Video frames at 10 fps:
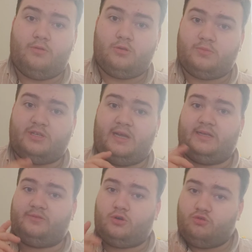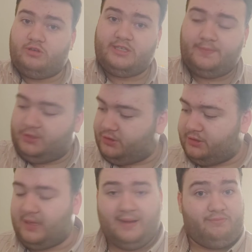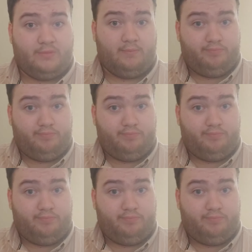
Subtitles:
some cigars for Christmas that I've